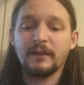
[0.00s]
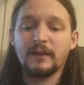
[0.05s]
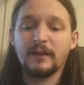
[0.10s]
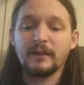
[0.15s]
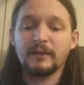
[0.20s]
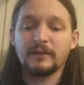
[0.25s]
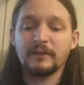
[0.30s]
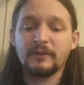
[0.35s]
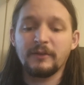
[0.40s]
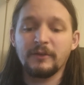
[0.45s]

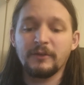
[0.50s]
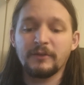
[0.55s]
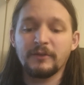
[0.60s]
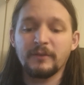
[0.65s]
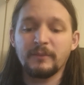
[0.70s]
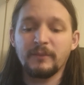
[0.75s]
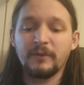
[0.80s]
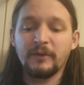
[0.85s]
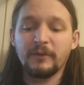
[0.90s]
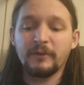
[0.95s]
get to know
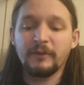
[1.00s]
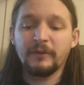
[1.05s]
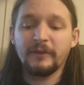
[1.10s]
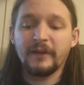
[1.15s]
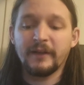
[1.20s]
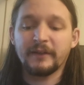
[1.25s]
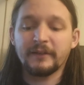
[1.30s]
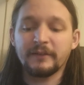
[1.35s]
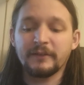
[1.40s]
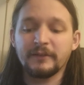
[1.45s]
some local
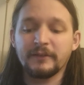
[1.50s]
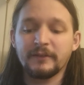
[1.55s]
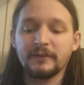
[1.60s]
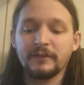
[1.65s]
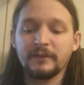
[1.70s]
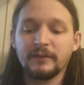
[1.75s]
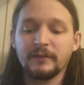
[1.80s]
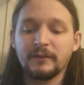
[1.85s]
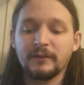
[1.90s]
actors.